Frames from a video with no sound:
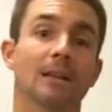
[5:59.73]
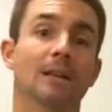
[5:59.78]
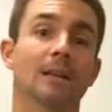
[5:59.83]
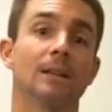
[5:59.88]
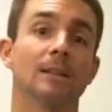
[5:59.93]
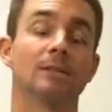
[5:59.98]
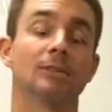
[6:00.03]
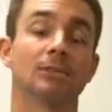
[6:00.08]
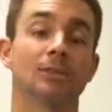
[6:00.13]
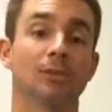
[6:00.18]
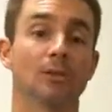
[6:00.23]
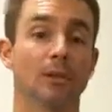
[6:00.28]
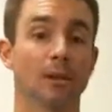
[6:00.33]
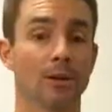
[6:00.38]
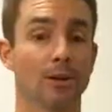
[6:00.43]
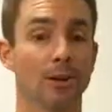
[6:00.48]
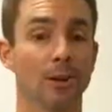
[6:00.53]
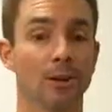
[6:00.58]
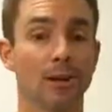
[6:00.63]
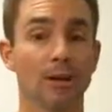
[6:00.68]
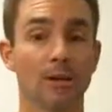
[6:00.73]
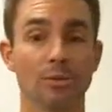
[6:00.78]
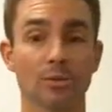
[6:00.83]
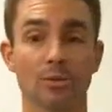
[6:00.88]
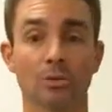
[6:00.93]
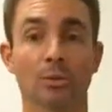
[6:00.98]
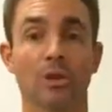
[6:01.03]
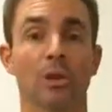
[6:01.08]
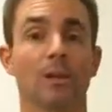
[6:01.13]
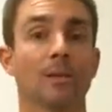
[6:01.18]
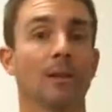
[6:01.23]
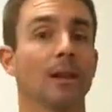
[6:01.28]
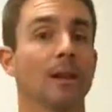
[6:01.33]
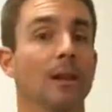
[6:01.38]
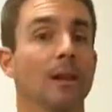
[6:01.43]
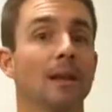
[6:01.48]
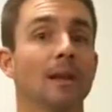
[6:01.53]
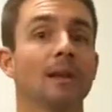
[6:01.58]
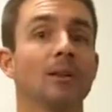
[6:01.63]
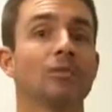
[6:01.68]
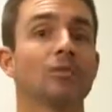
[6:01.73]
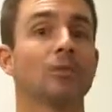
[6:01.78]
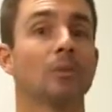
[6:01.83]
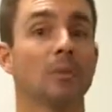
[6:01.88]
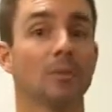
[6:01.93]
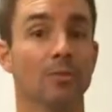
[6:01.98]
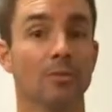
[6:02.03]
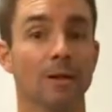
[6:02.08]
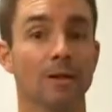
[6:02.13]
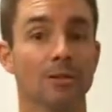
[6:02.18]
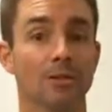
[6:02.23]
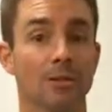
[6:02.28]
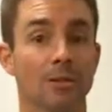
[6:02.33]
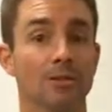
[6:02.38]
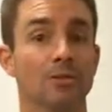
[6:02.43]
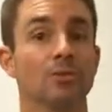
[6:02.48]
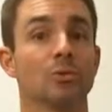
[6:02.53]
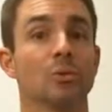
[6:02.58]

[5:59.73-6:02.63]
And certainly in our case, we're talking about a lot of injury prevention and